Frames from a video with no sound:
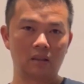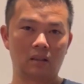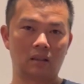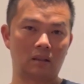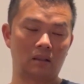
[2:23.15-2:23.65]

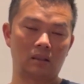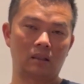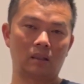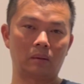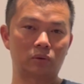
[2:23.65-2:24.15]

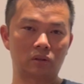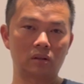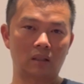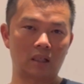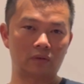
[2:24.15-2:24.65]
I'm sure
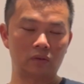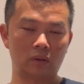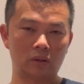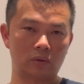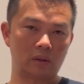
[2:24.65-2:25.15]
a lot of you
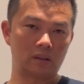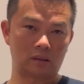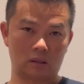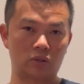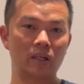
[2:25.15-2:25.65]
know what
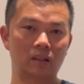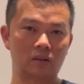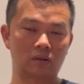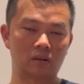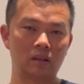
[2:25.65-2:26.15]
is a
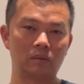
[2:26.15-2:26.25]
strangle,